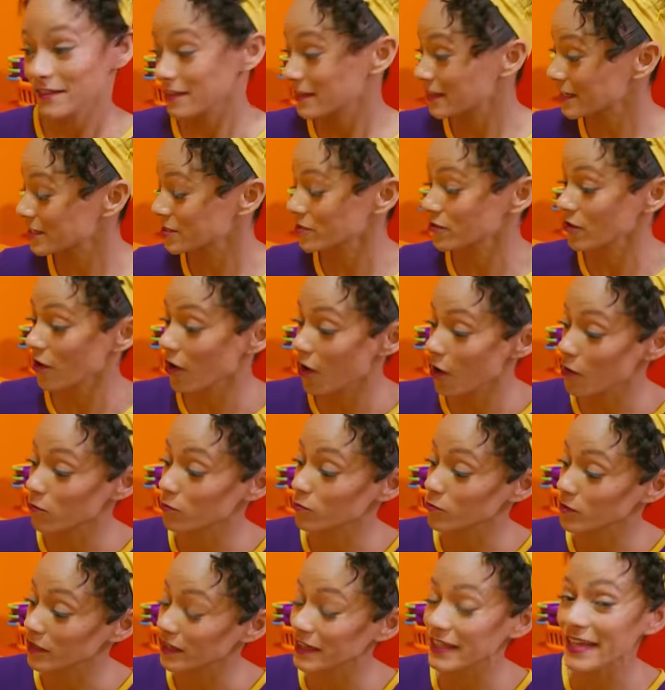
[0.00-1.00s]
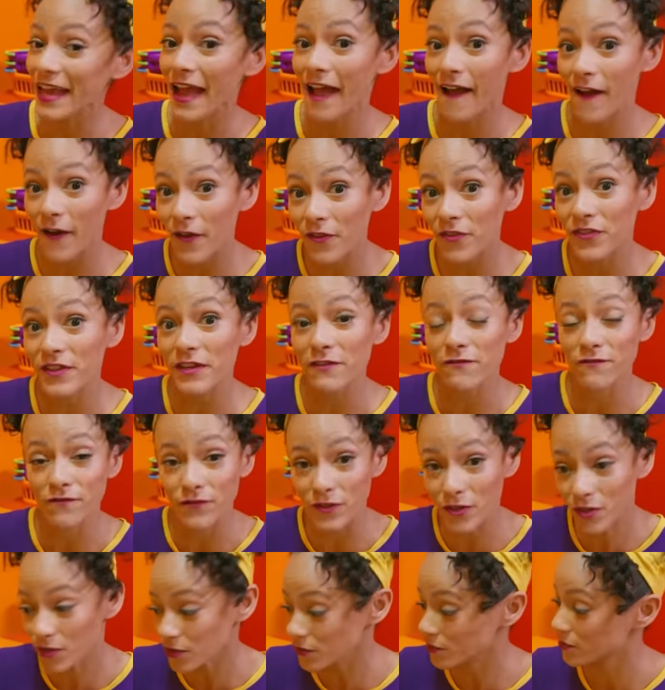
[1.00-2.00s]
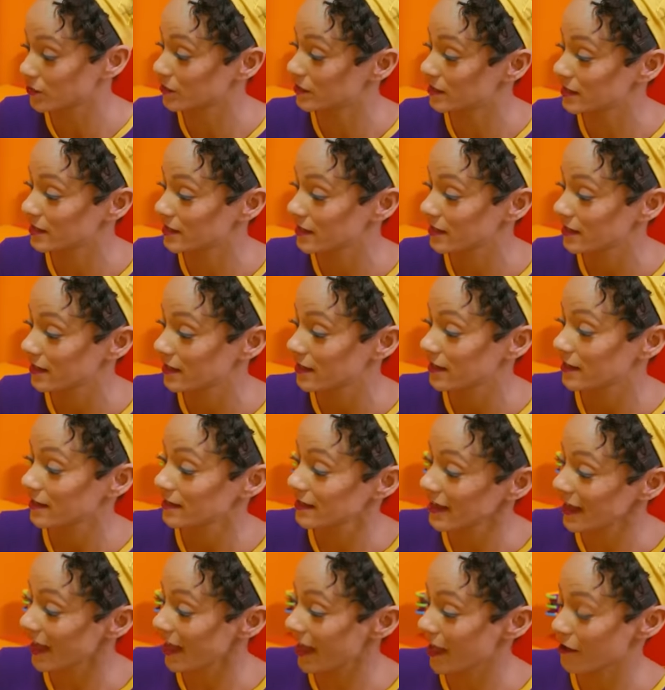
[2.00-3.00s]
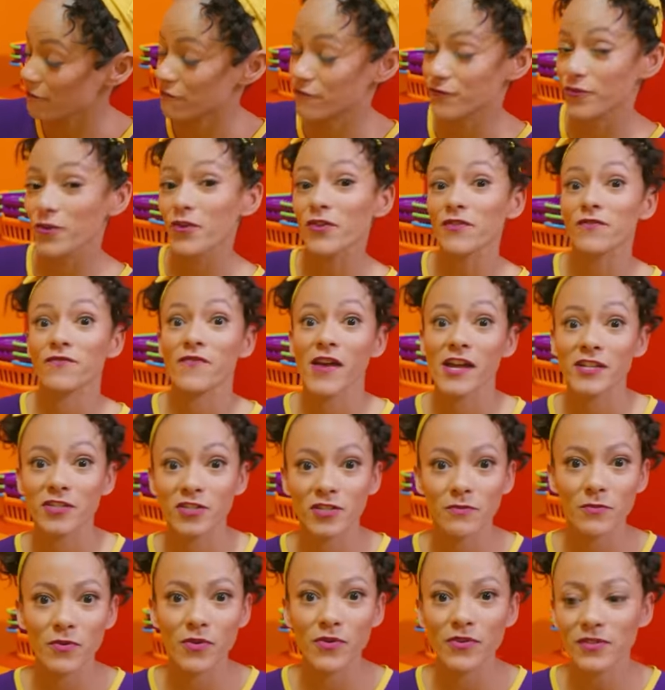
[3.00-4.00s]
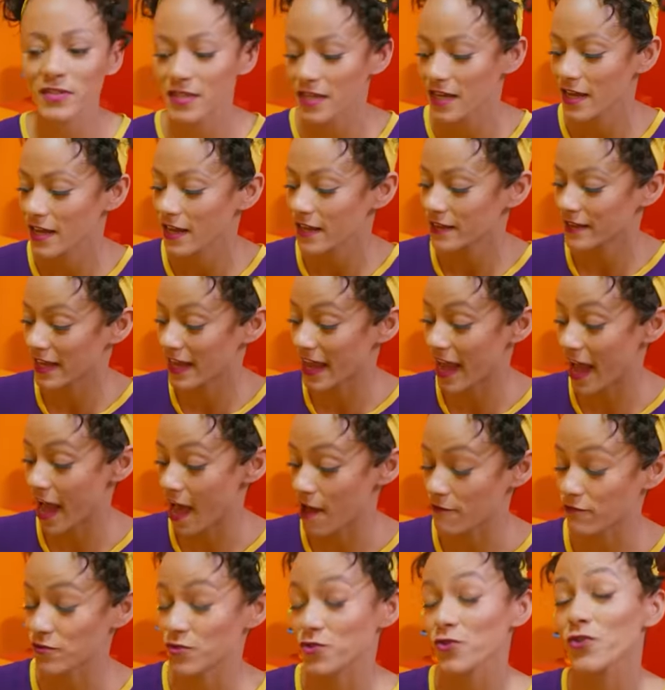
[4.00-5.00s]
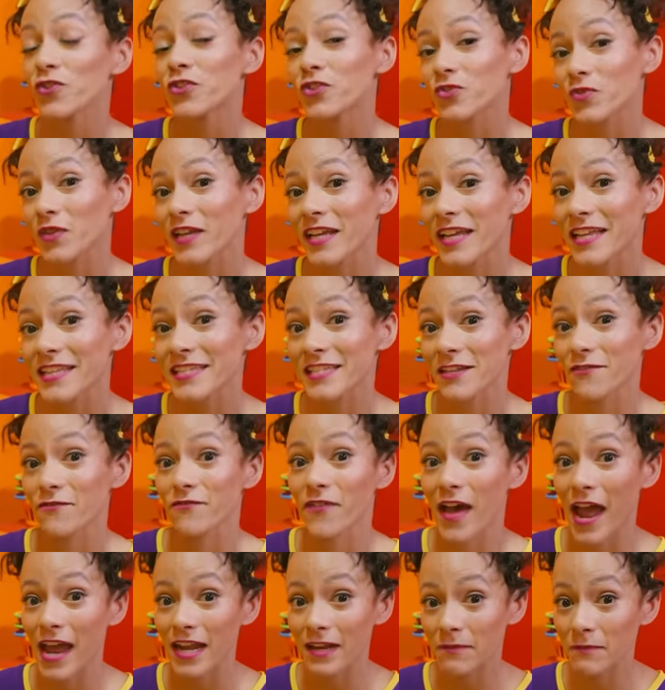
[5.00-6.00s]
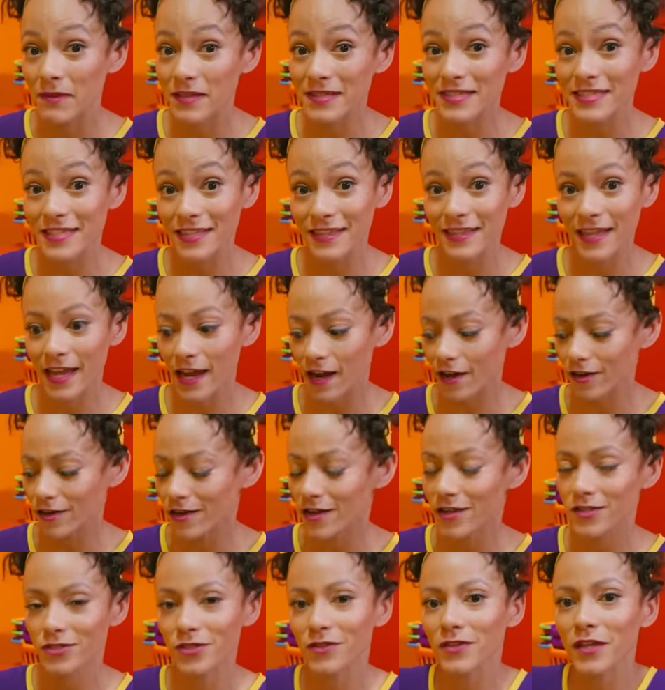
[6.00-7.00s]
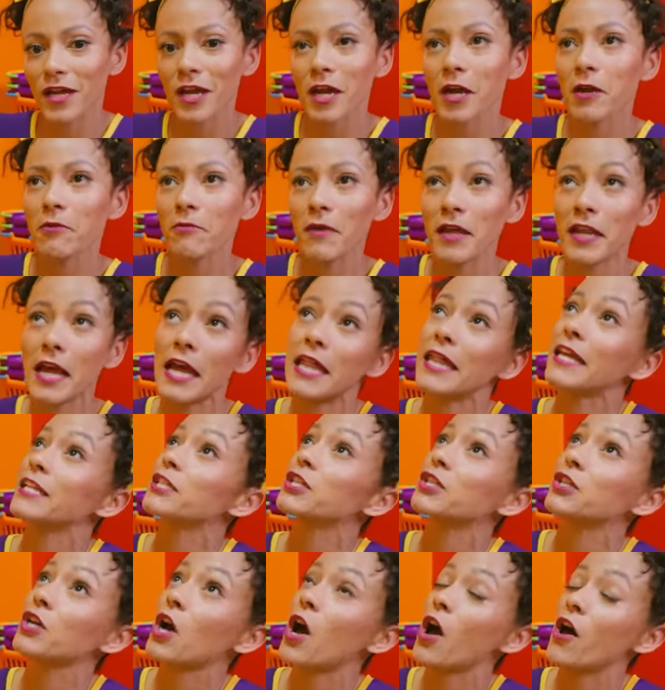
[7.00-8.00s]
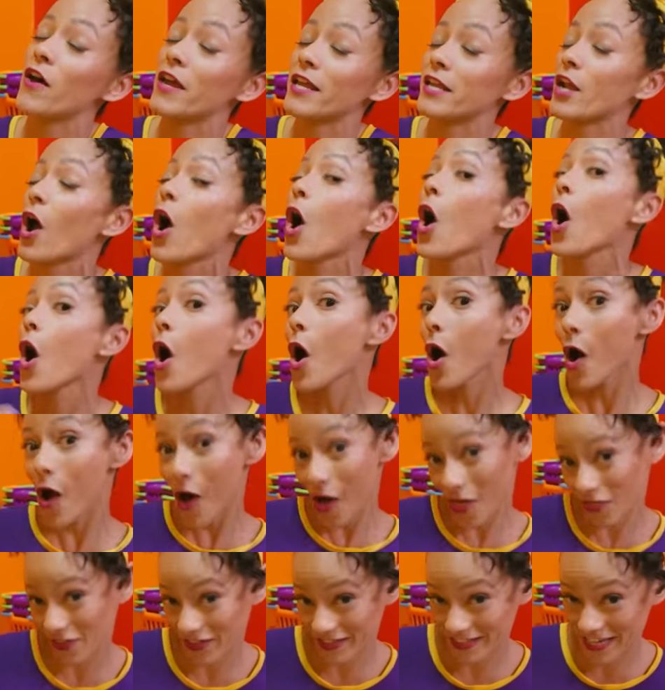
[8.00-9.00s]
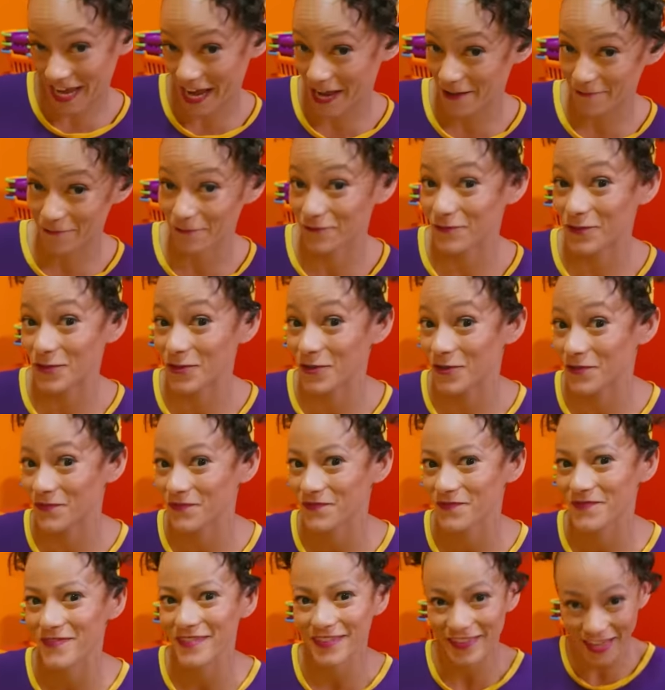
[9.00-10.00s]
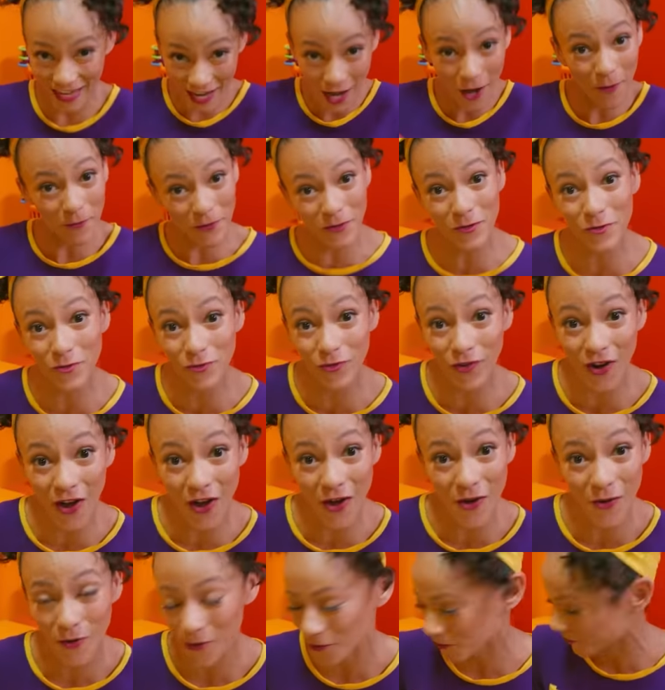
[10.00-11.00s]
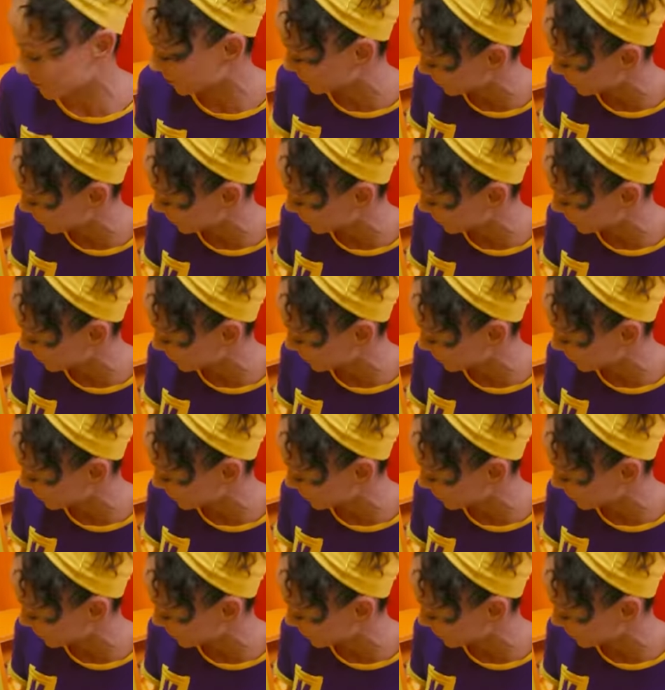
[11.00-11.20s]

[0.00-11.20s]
These are all really healthy foods. Yeah, fruit and vegetables. They have nutrients and vitamins in there. So they're what I like to call an all the time food. They help you grow.